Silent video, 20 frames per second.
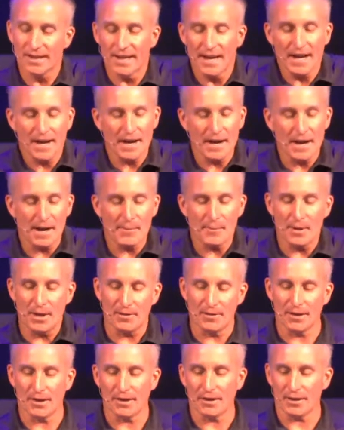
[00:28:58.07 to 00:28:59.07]
Um,
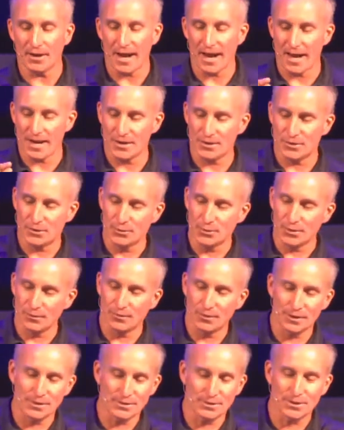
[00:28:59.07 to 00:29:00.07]
and then I added to it, if
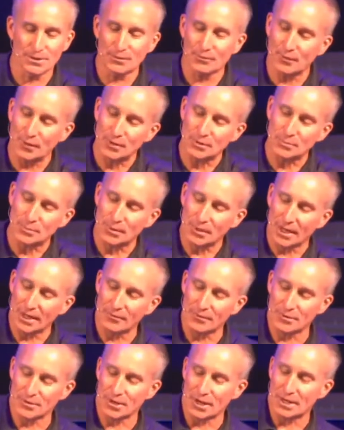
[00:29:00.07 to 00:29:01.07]
you didn't see the Facebook
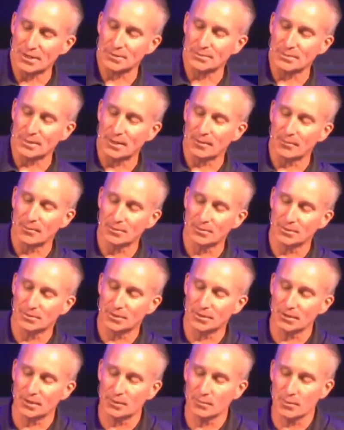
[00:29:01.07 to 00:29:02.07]
advertisement, was
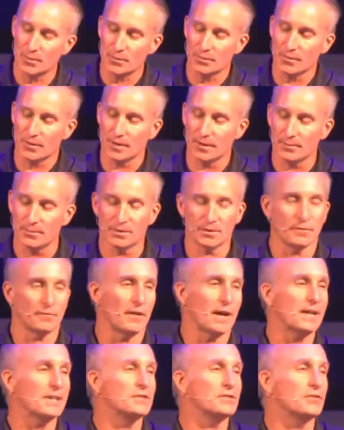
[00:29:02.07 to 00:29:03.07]
dealing with uh,
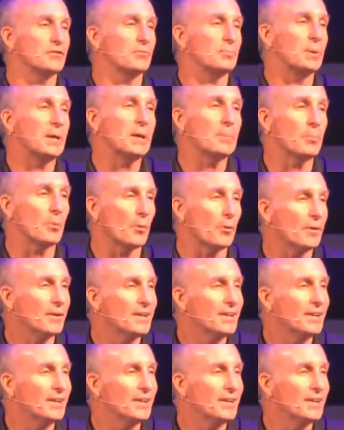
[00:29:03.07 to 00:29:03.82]
divisive people.